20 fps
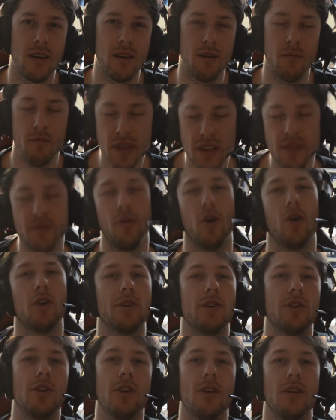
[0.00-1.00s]
A
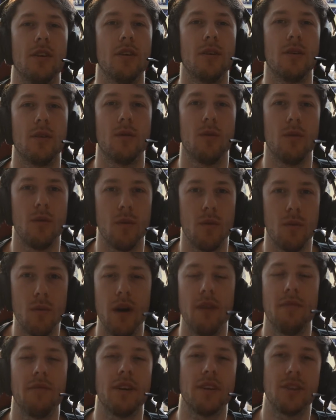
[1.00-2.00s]
misfortune
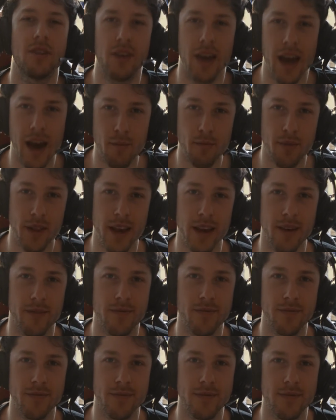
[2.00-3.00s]
1v2 outplay.
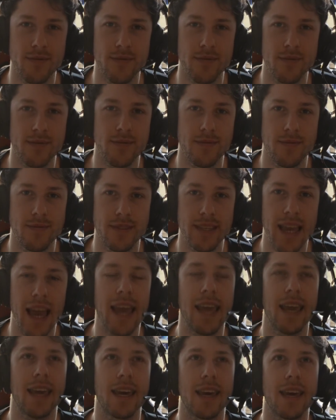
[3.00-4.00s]

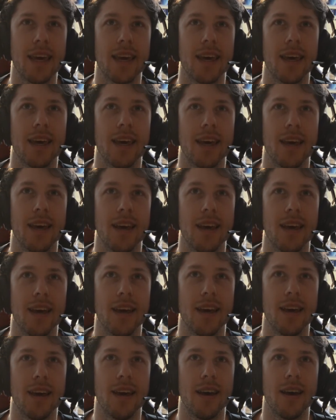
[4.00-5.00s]
Take
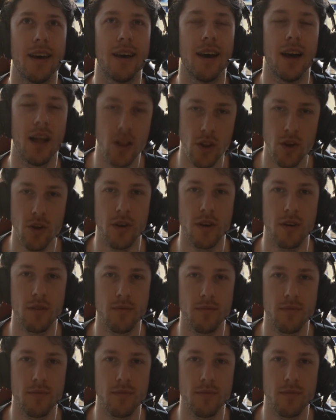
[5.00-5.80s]
a look.